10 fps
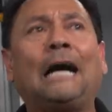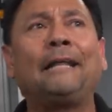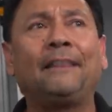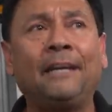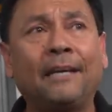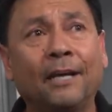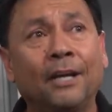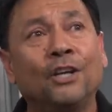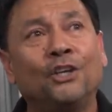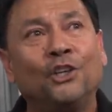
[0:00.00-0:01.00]
I think,
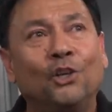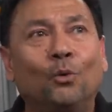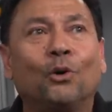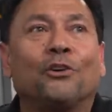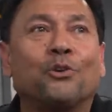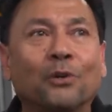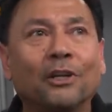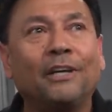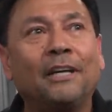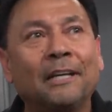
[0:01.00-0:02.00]
you know, where it's
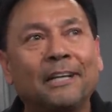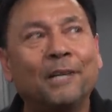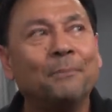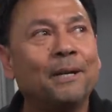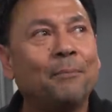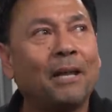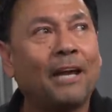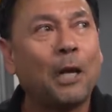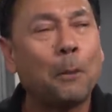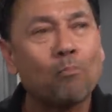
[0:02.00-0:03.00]
really going to come into
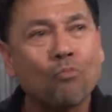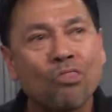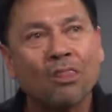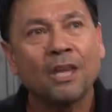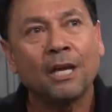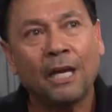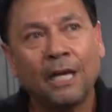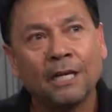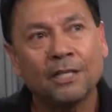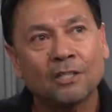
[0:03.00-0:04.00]
play
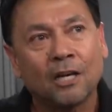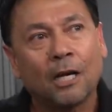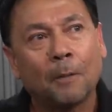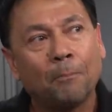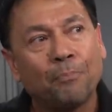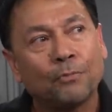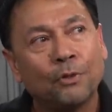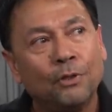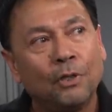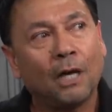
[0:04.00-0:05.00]
is
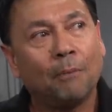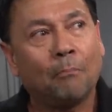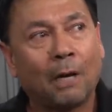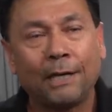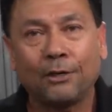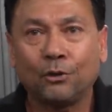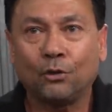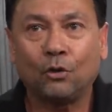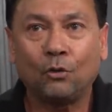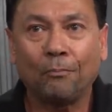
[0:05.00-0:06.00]
you got Michael
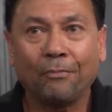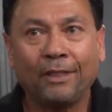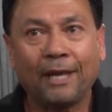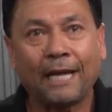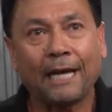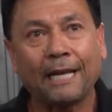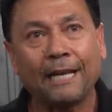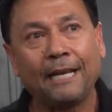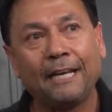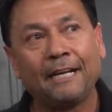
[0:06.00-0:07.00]
that
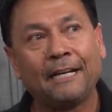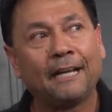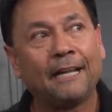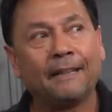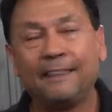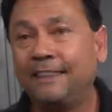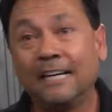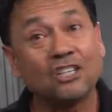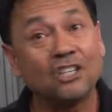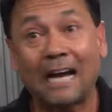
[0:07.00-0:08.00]

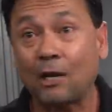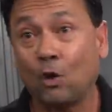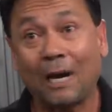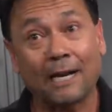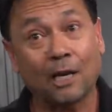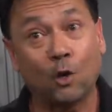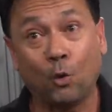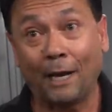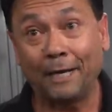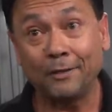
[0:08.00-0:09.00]
does not know how to
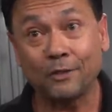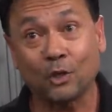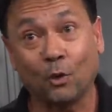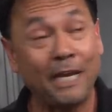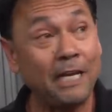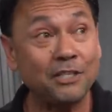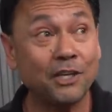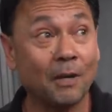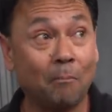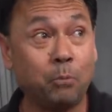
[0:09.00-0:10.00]
quit. So he's
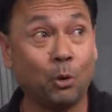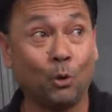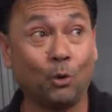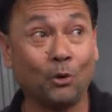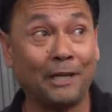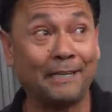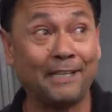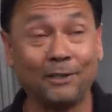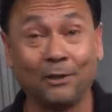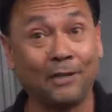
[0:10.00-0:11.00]
going to pull
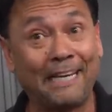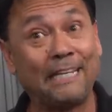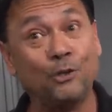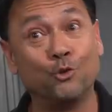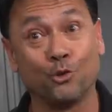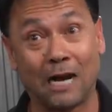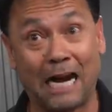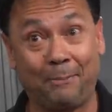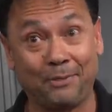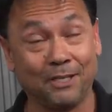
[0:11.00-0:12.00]
until he
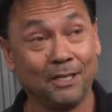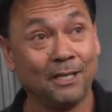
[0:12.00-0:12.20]
drops.